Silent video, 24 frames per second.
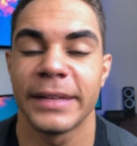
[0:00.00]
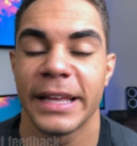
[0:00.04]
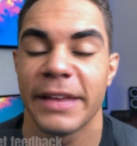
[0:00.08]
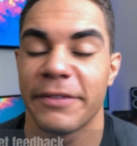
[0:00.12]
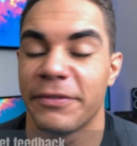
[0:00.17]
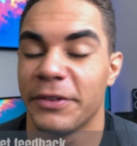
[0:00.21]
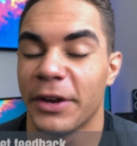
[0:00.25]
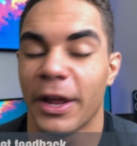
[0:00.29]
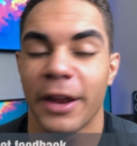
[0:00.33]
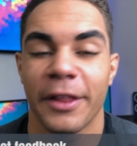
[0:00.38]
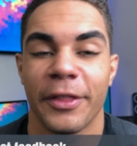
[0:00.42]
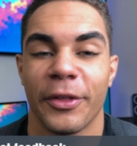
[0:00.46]
If
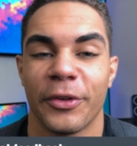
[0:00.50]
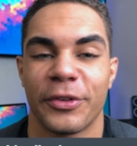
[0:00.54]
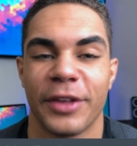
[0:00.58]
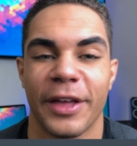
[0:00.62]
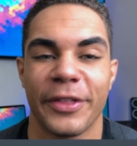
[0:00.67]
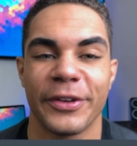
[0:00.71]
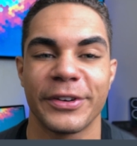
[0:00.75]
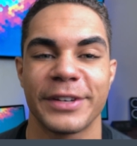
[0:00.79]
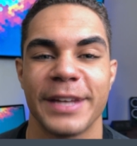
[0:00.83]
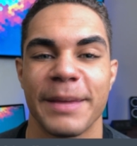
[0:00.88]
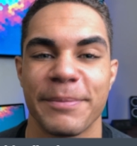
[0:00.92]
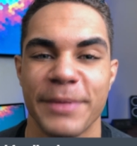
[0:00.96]
none of those
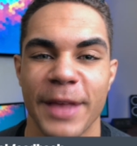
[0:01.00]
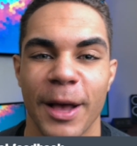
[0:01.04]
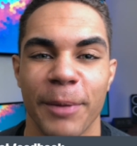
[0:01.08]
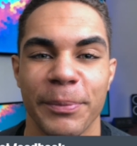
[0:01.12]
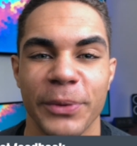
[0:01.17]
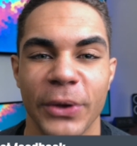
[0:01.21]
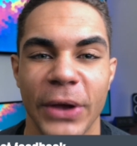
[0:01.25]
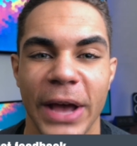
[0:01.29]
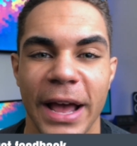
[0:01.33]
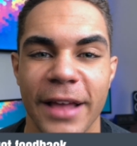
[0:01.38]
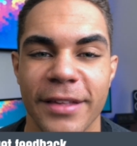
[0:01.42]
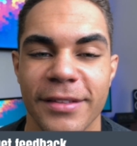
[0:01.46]
other tips help
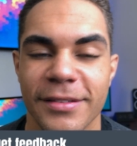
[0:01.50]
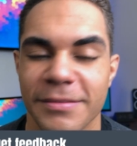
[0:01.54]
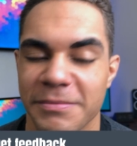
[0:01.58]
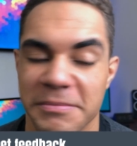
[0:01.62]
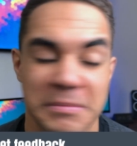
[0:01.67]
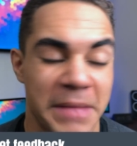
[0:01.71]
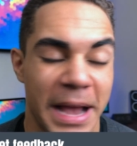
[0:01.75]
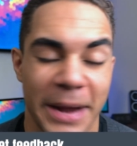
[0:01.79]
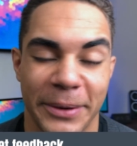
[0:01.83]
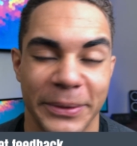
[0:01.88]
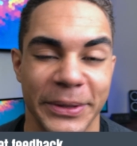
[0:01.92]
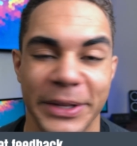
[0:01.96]
you guys,
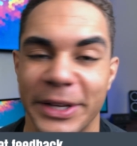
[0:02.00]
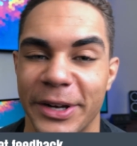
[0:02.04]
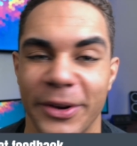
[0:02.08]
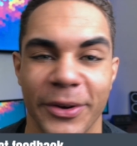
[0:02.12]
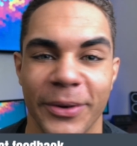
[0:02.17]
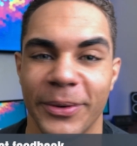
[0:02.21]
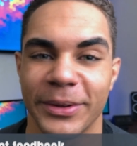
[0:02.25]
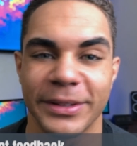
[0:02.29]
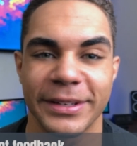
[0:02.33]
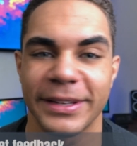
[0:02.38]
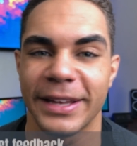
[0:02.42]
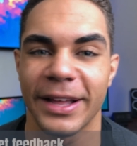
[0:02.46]
I really don't
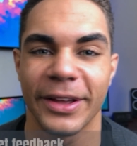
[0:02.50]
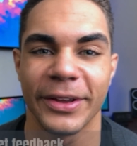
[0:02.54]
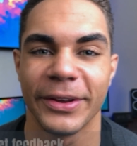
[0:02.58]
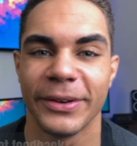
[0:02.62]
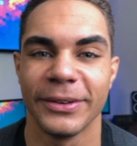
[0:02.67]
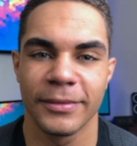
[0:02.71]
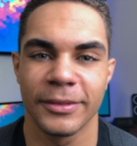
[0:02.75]
know what to tell you.